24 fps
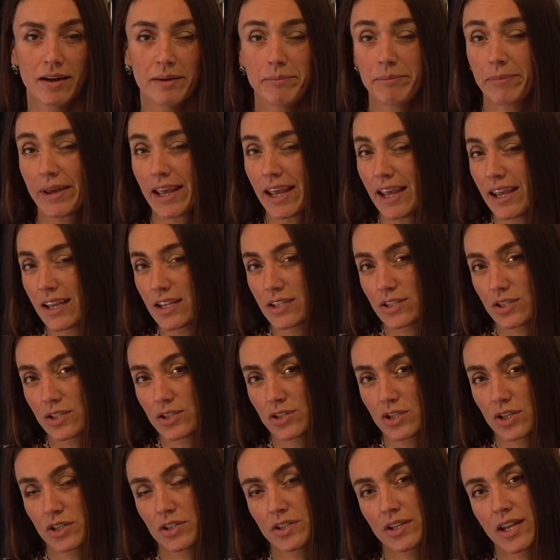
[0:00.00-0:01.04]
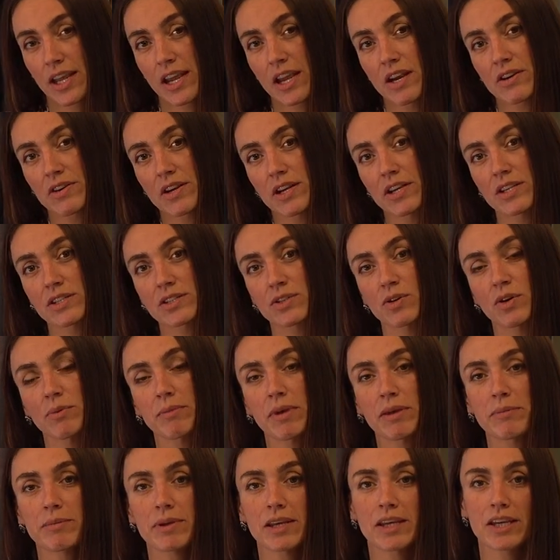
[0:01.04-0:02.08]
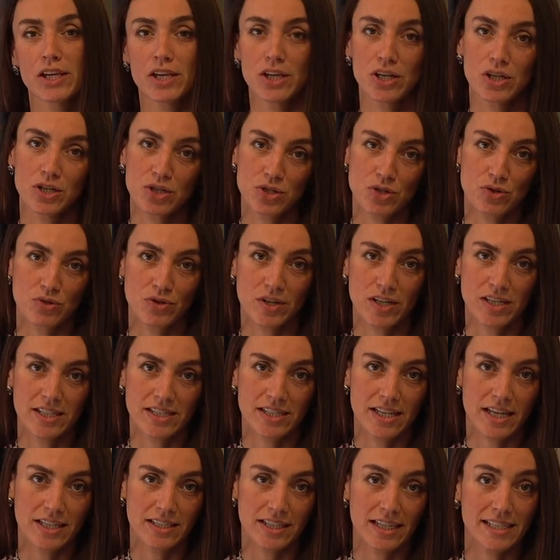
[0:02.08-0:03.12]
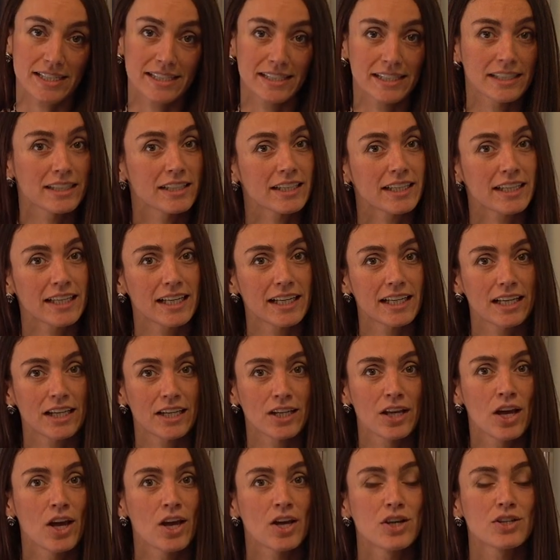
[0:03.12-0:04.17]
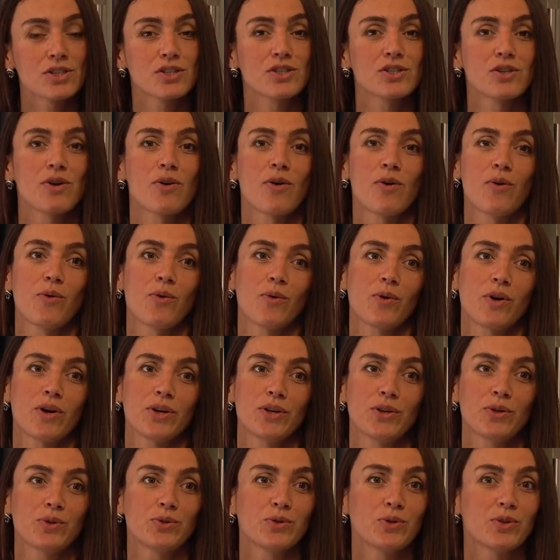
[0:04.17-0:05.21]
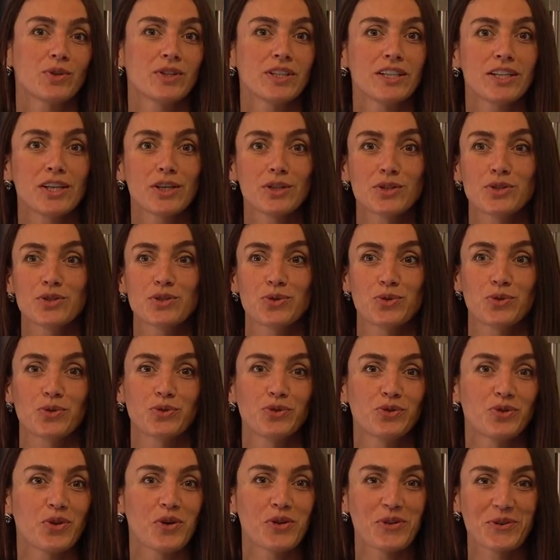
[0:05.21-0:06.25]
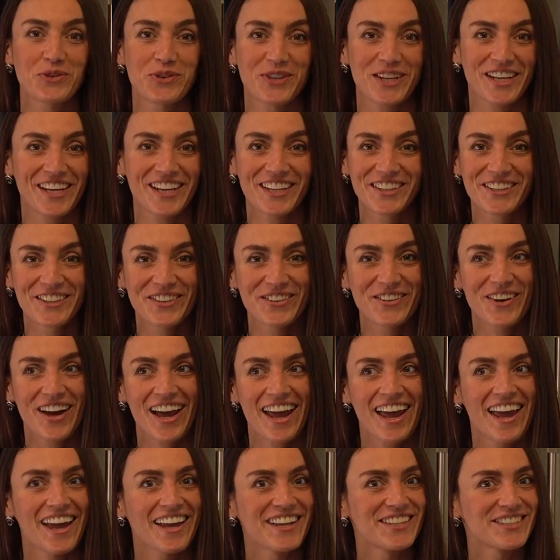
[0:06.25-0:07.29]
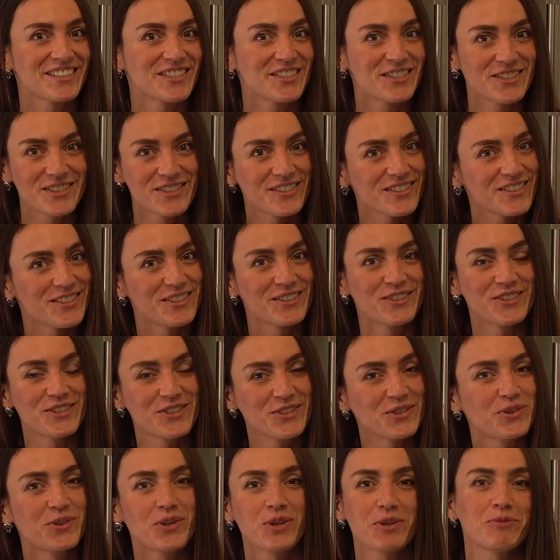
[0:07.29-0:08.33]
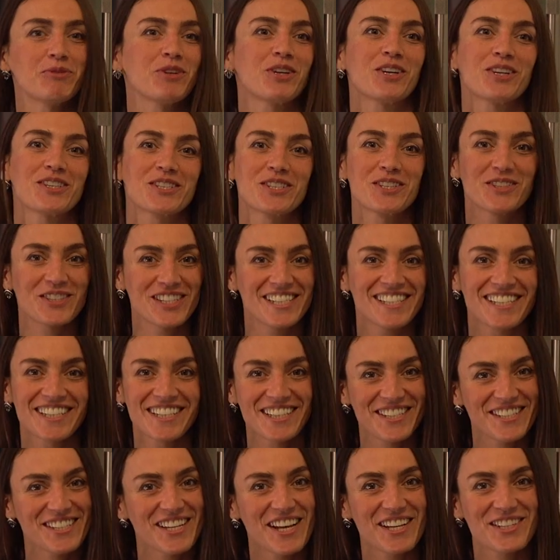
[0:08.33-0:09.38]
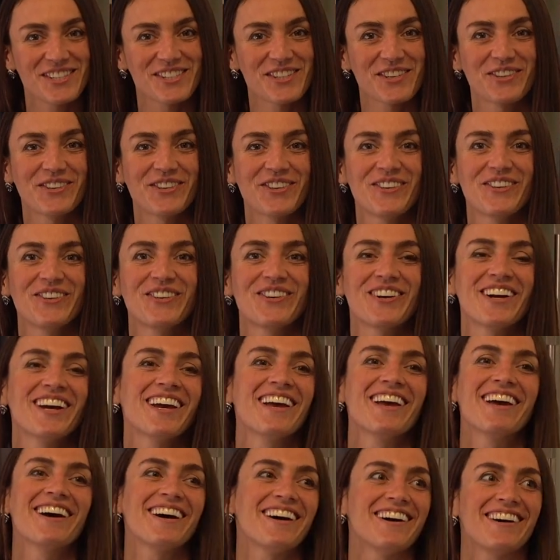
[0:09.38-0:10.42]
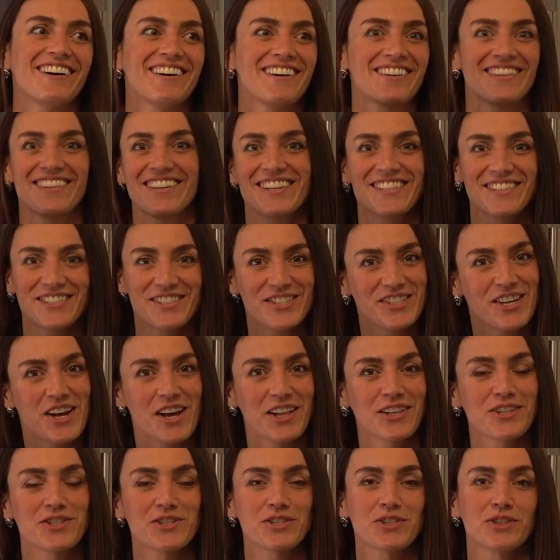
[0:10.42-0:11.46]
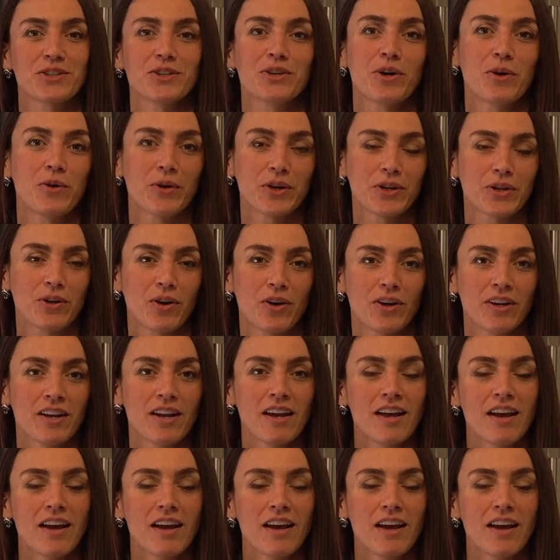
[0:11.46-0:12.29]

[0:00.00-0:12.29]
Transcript: pains in certain areas, or maybe injuries that are still healing, so you don't need to follow the ego and do it because Christina said so, or there's a challenge going on.